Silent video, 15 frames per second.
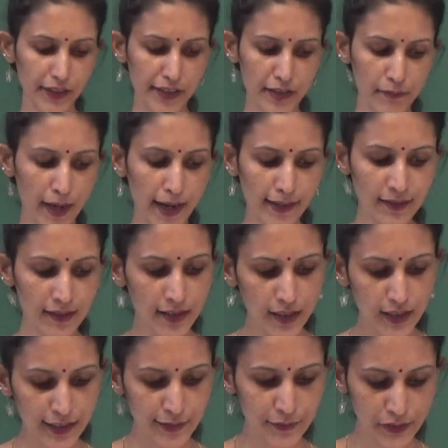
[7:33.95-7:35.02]
this man,
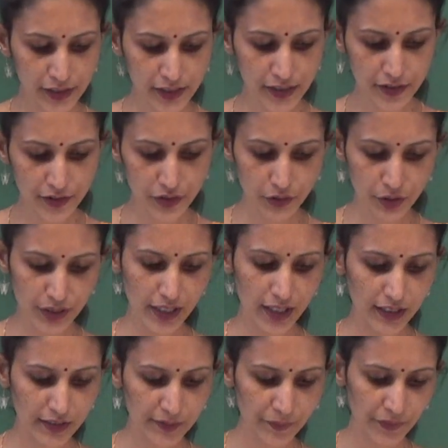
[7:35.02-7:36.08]
Varghese
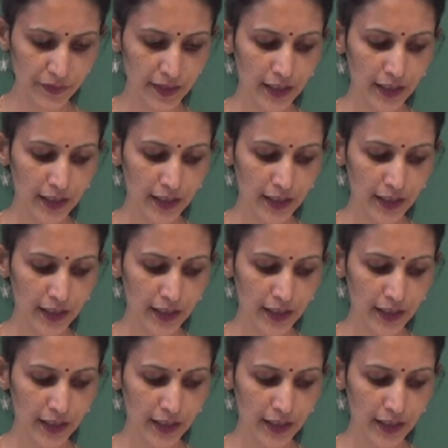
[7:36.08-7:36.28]
Kurian.